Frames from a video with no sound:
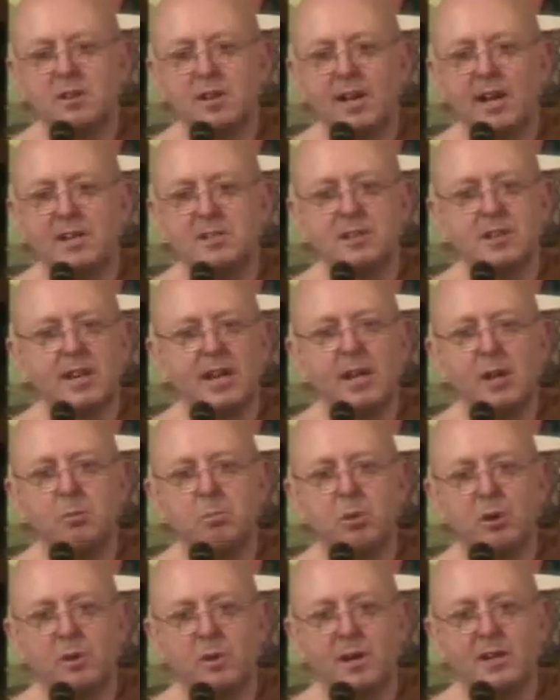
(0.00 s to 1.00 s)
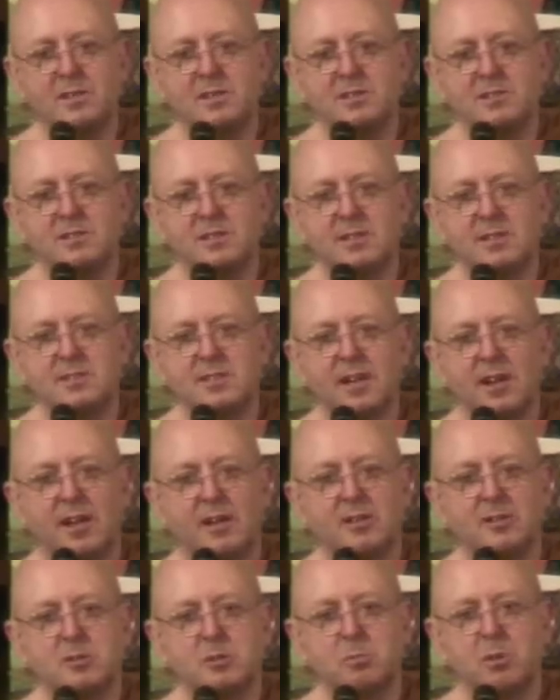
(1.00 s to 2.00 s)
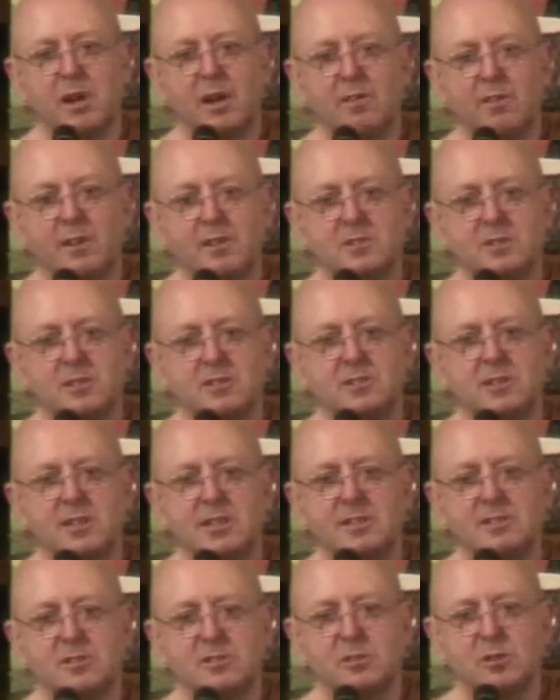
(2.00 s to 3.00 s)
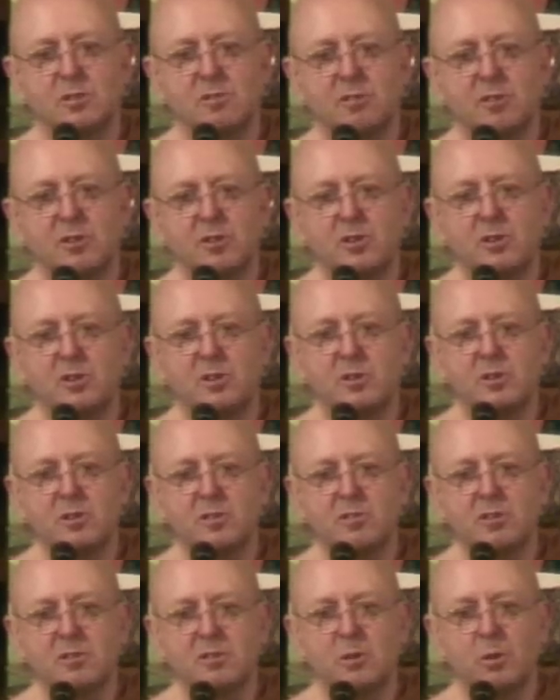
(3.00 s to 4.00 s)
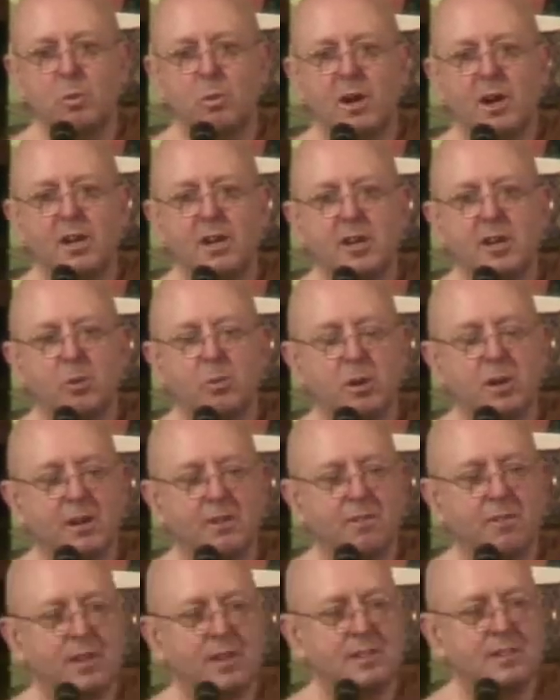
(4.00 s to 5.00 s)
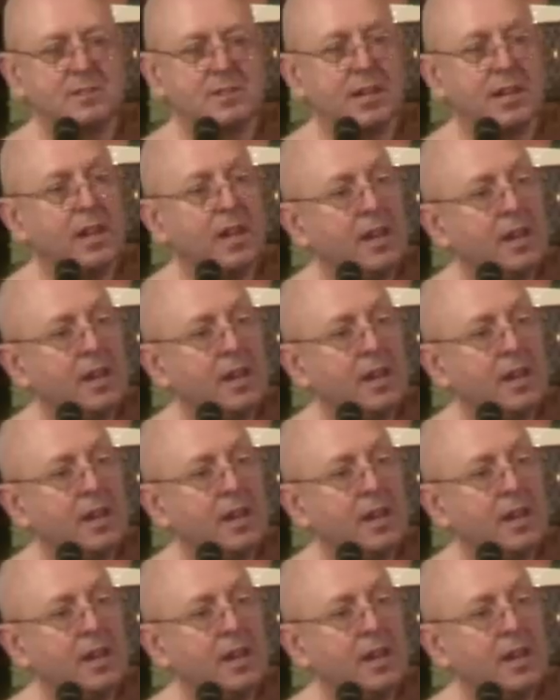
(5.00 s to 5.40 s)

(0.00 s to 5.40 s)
Actually anybody who actually sees that light, it doesn't matter if it's a Jesus or a God or a Kuan Yin or whatever they see,